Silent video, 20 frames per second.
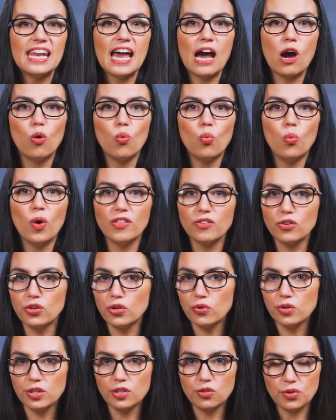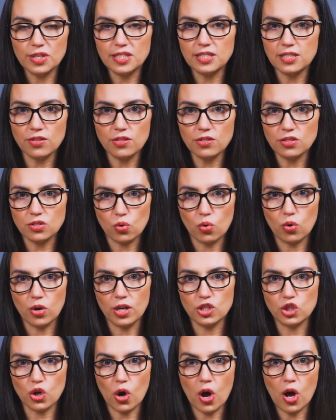Now, whether you're increasing the
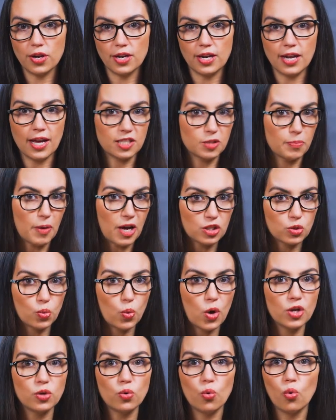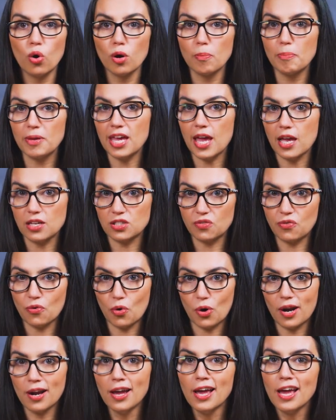storage on an Xbox One or
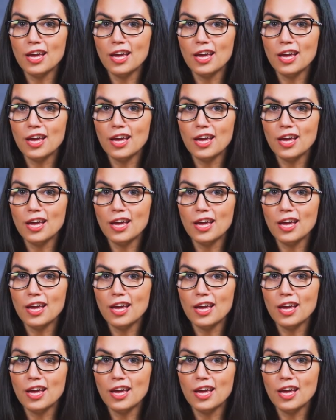PS4,